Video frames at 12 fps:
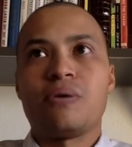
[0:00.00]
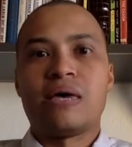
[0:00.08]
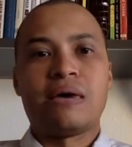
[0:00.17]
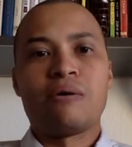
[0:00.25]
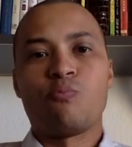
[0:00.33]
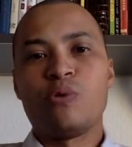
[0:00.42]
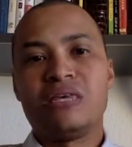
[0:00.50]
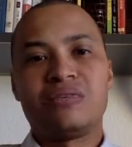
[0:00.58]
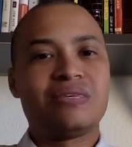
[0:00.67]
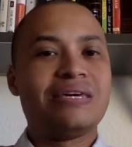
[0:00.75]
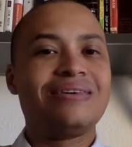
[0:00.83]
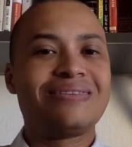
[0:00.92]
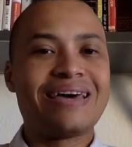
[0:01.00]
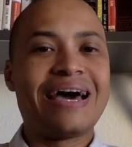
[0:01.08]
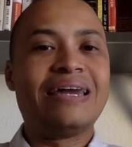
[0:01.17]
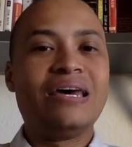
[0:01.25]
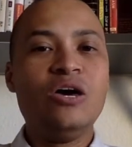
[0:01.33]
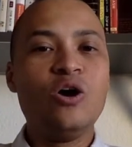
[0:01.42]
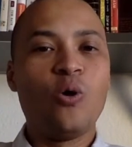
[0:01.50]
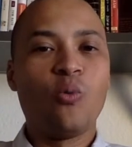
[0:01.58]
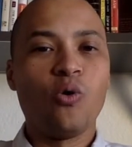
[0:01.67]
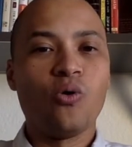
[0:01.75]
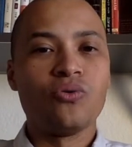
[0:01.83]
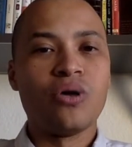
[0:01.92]
And we think that
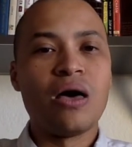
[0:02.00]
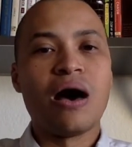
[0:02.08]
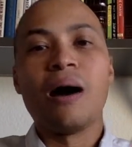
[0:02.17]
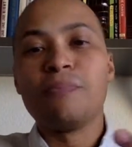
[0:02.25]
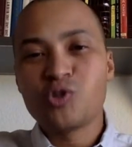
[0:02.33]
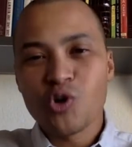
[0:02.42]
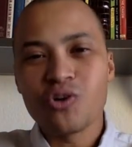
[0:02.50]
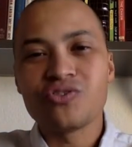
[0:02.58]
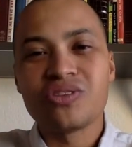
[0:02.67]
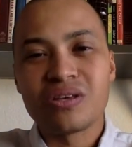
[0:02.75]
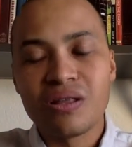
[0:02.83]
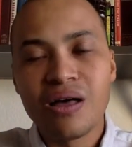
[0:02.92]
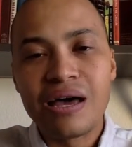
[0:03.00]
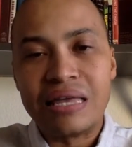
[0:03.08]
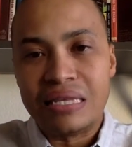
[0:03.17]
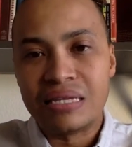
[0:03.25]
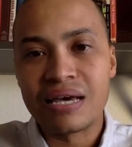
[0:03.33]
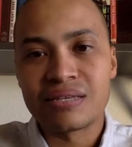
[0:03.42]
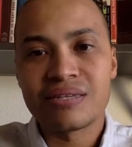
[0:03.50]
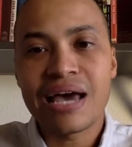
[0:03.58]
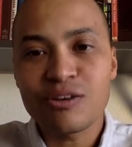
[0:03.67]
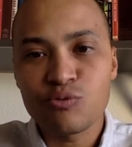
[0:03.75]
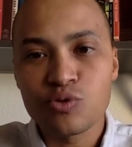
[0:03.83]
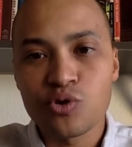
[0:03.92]
we'll upcharge the client the next
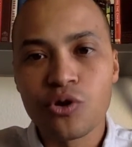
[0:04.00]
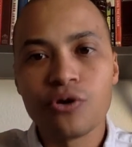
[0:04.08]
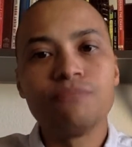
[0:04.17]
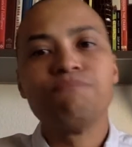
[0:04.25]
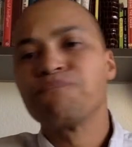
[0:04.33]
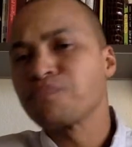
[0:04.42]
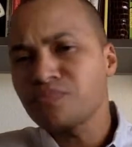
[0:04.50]
tax return